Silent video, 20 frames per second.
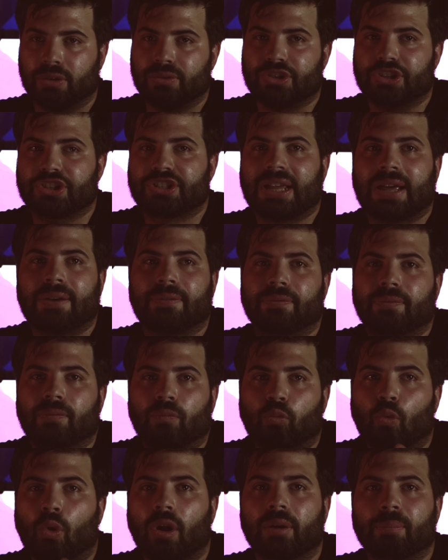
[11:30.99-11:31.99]
just have
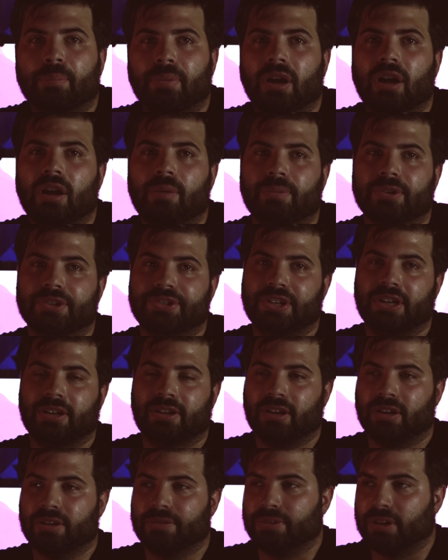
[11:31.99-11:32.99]
one purpose, they're
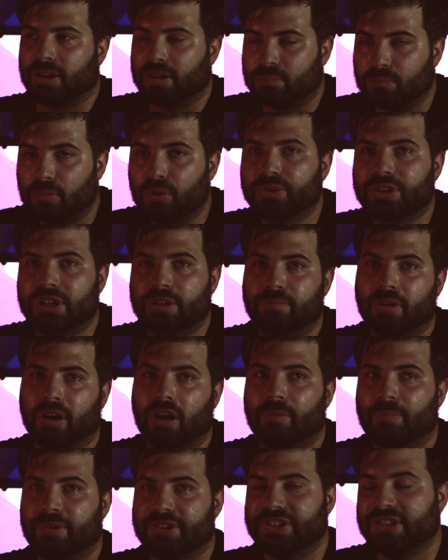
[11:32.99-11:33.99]
kind of like
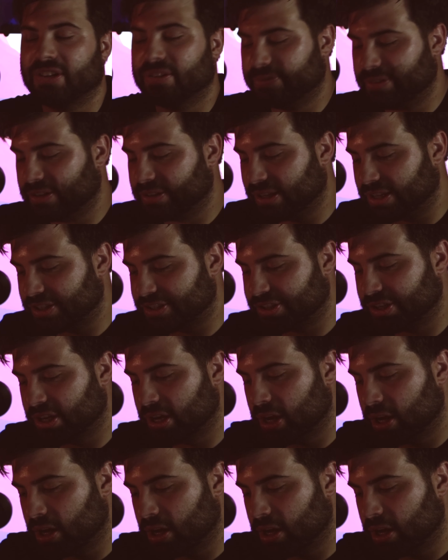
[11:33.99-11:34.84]
multi-purpose, and I think that's,